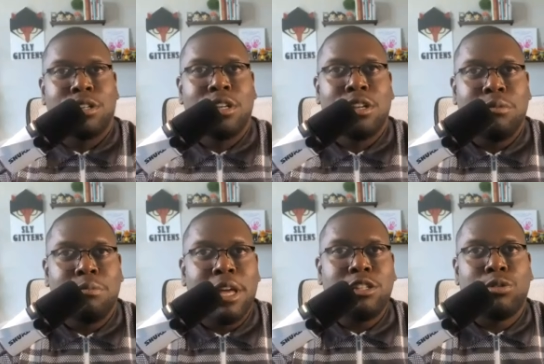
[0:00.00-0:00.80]

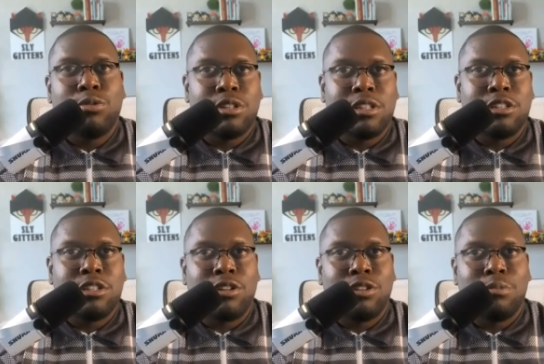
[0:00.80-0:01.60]
mentors internal,
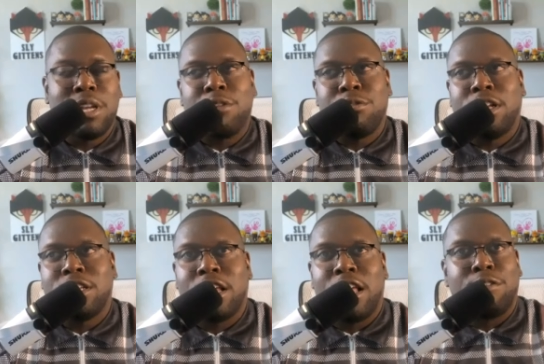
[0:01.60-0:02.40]
but I realized I didn't
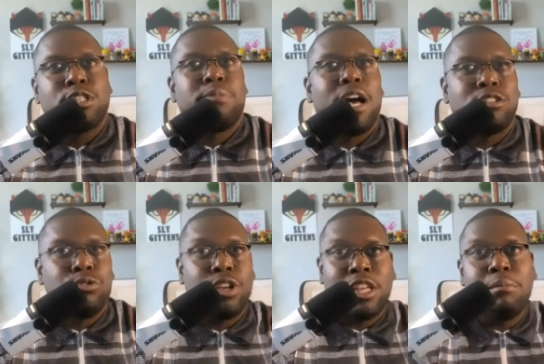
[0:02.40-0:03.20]
have a sponsor who could
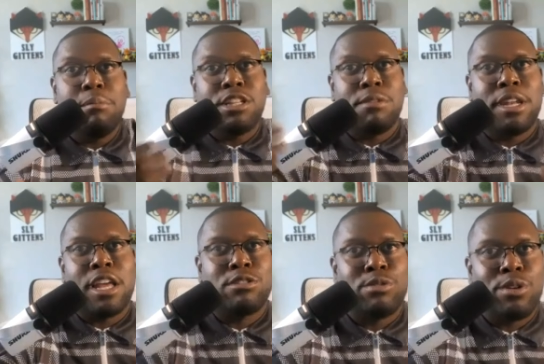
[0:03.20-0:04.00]
get me to my next
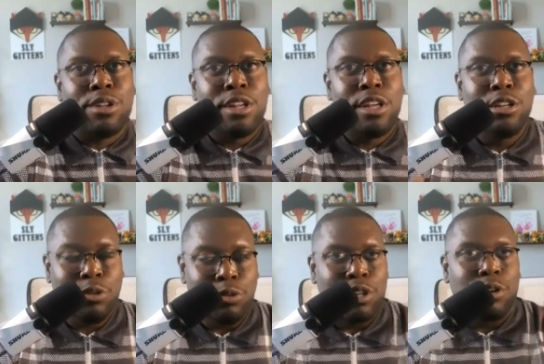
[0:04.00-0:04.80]
role, who's
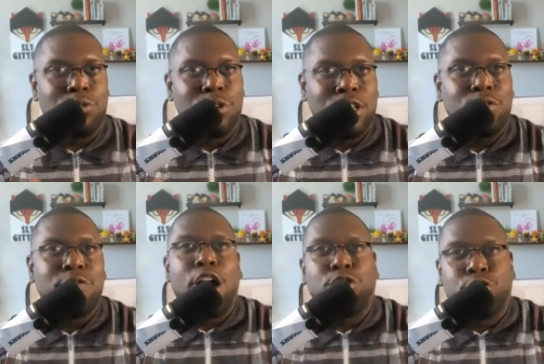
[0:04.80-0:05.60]
gonna really vouch
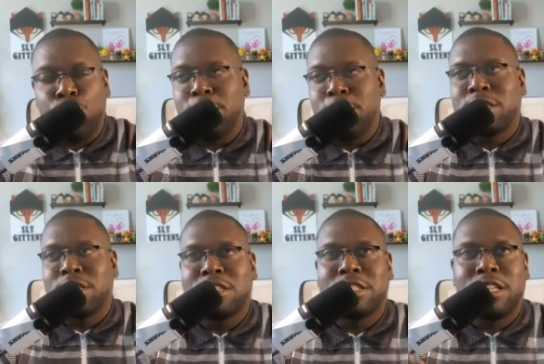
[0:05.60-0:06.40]
for me and say,
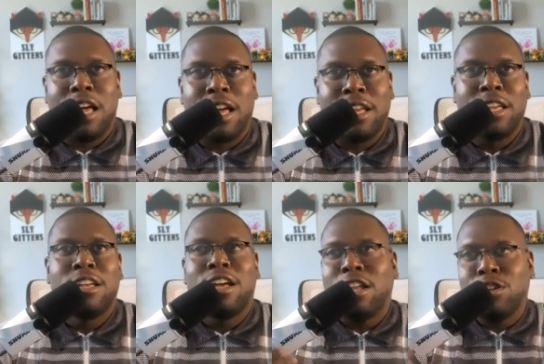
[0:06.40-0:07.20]
Sly, I
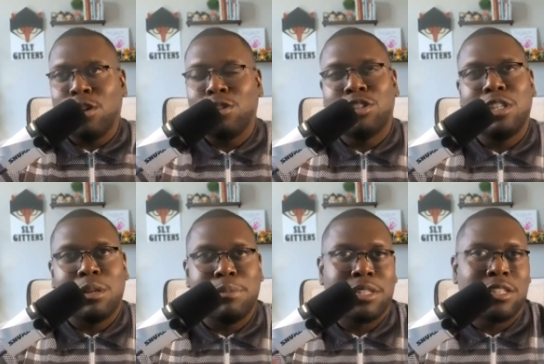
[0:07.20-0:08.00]
know you see him as
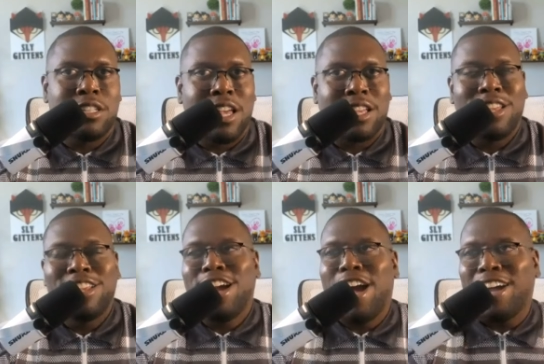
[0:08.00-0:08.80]
a tech.
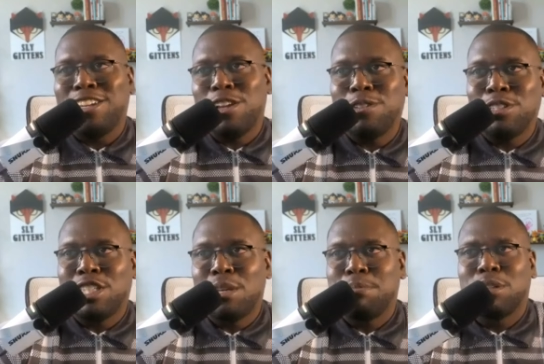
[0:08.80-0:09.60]
I know you see him
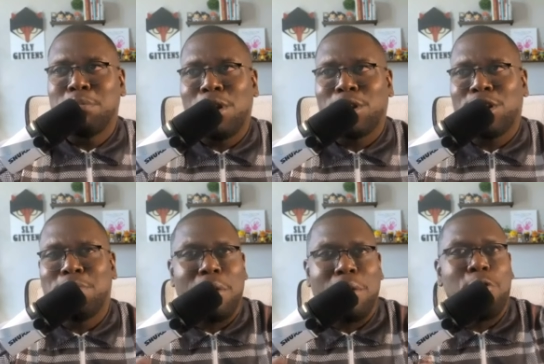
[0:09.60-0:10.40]
as a marketing
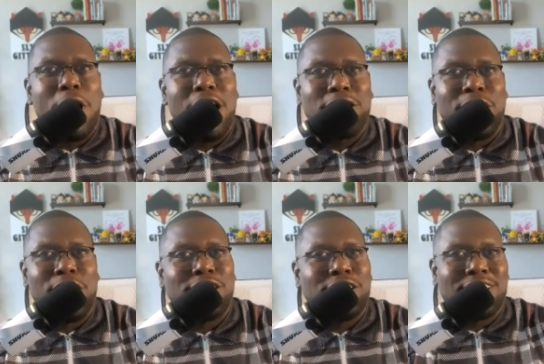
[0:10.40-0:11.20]
a wild card. He
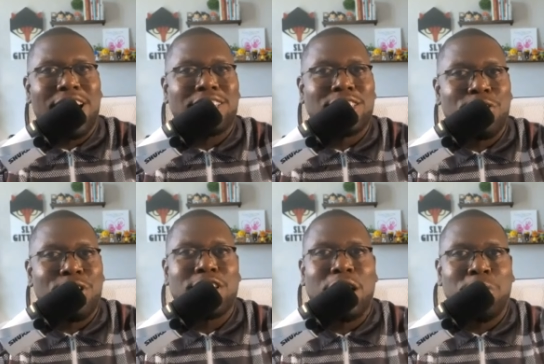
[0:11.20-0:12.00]
doesn't allow so much out
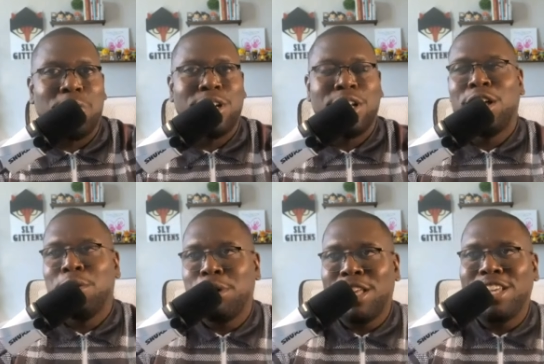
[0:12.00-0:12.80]
of work, but
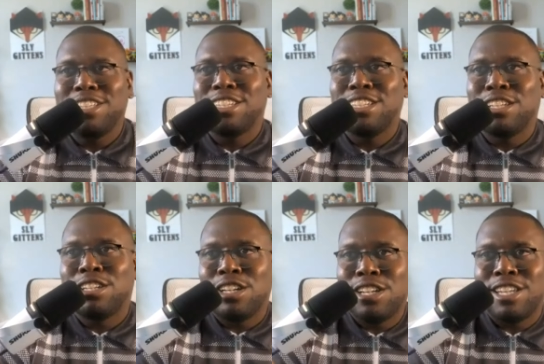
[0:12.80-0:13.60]
he's
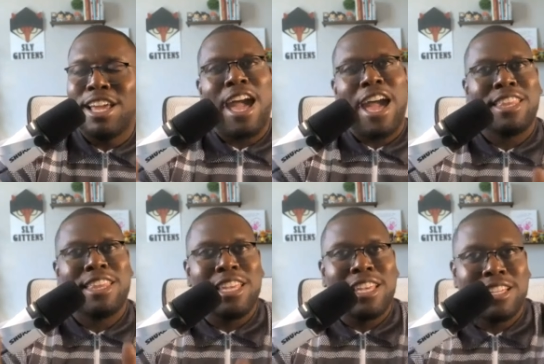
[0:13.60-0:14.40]
good at
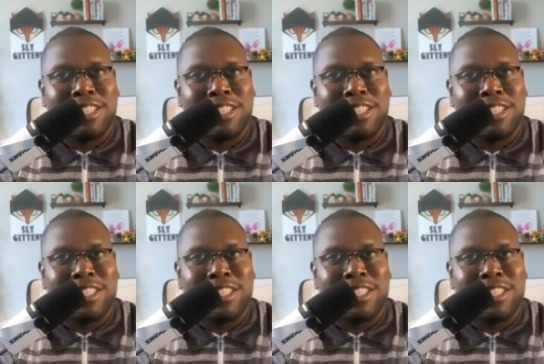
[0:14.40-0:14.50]
this.